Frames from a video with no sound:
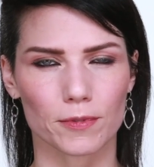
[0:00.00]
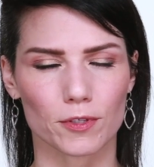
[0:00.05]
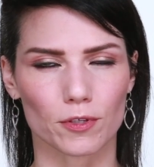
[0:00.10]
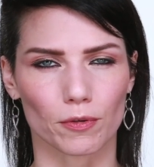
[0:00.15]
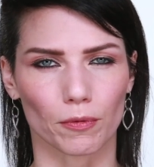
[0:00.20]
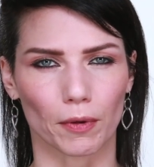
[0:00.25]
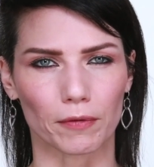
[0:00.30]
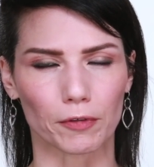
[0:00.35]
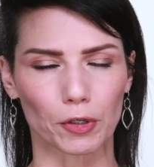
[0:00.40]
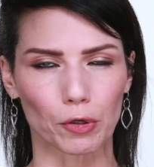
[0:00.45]

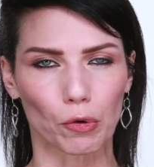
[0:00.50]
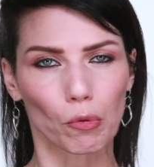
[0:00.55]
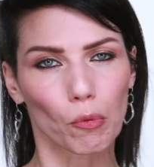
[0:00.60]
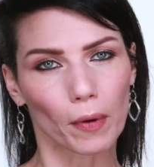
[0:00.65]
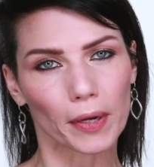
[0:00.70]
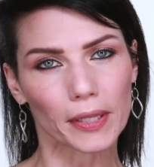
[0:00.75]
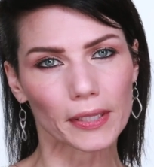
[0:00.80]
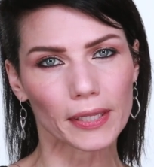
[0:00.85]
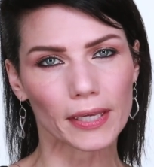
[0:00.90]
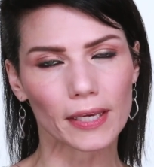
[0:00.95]
So if you're
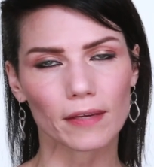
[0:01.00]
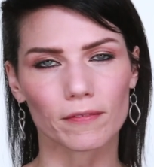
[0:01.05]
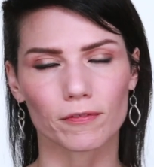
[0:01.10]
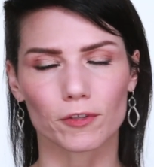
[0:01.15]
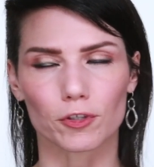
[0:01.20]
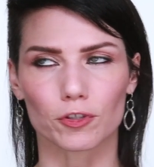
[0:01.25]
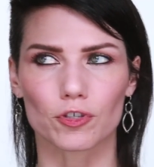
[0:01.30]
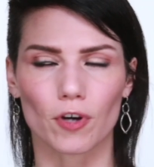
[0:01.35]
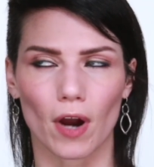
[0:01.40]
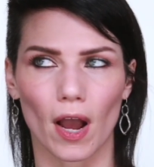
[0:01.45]
oily, if
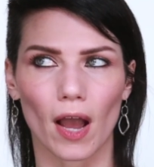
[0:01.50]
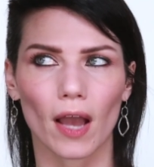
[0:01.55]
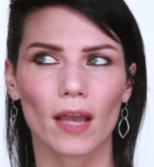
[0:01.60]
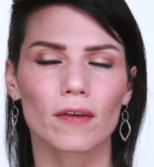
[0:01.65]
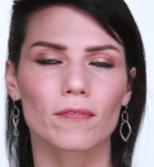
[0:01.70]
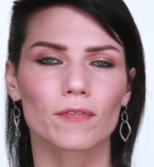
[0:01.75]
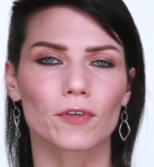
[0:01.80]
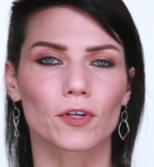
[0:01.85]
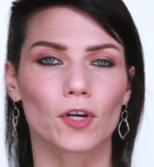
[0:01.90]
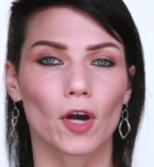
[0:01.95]
you're dry,
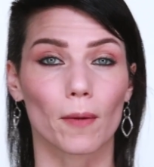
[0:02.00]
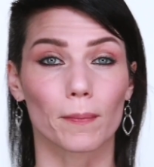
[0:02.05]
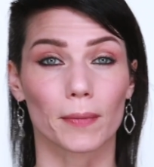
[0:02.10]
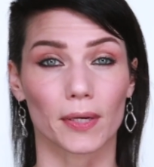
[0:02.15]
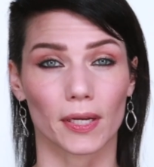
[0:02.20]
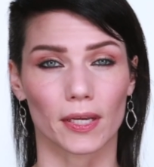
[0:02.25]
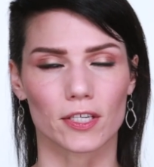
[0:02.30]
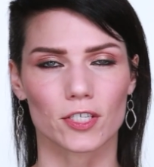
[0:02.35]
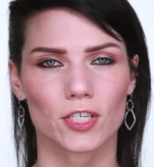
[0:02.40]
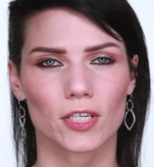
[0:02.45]
if you're
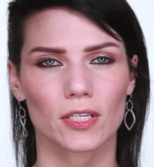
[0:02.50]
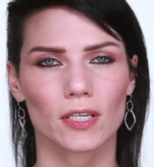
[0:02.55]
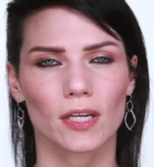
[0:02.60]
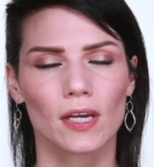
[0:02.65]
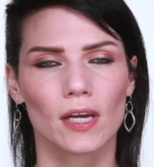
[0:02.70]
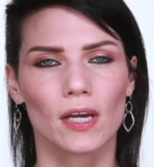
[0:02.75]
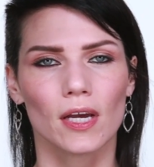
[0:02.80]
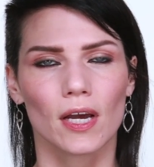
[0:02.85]
combination,